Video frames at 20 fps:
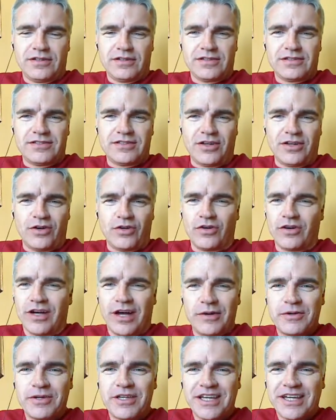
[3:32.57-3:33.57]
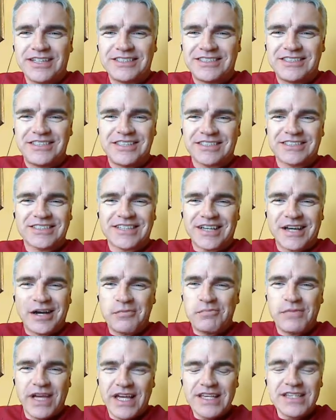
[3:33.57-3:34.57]
So, it's just
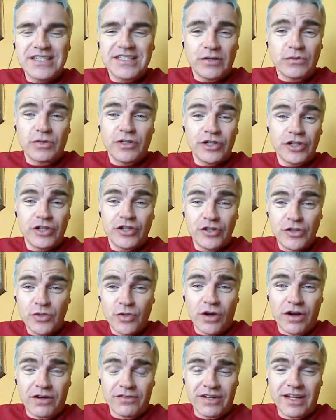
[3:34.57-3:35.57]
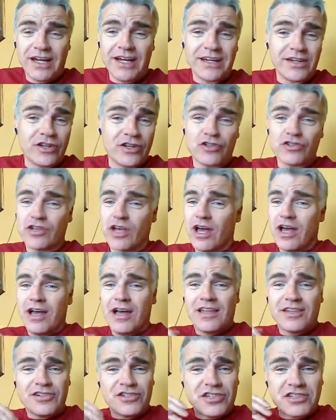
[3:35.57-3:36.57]
amazing what you can do offline. And there's
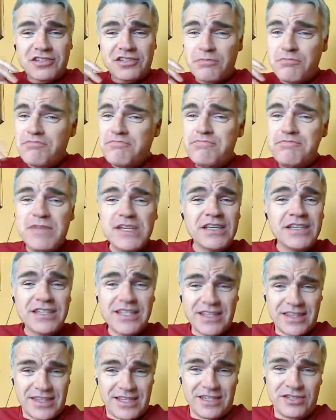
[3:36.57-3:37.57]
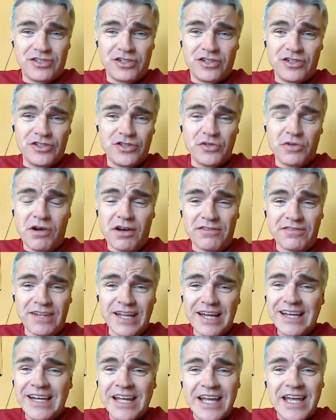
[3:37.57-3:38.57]
just a million things you can do
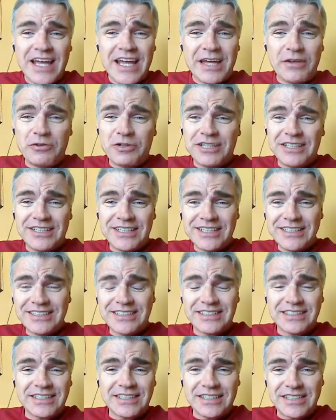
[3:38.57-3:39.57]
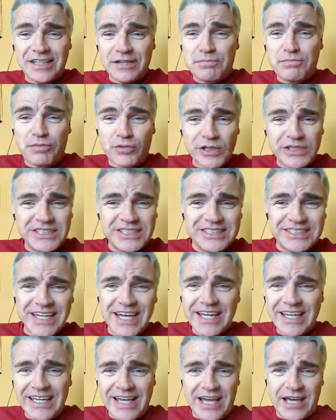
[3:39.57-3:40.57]
offline. And what it does is it bridges
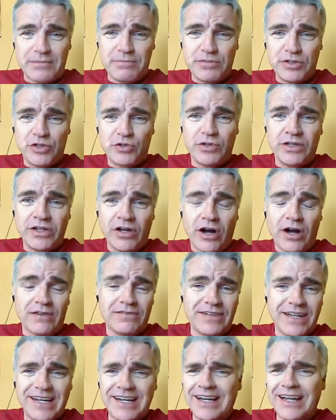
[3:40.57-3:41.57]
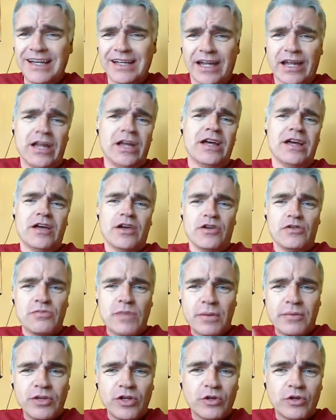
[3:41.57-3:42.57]
that gap between offline and online.
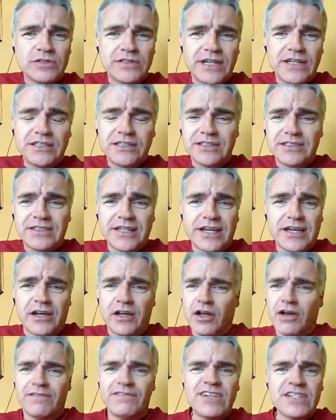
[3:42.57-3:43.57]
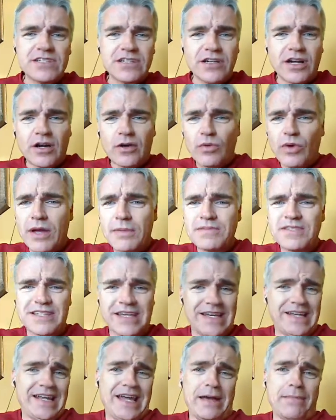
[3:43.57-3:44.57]
Remember the old days, they'd say, visit our
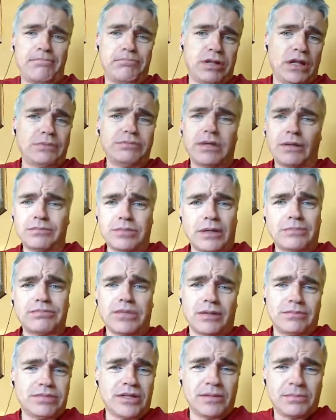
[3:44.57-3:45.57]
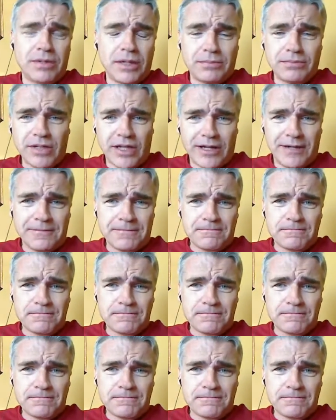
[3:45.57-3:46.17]
website at blah, blah, blah, blah, blah, blah, blah.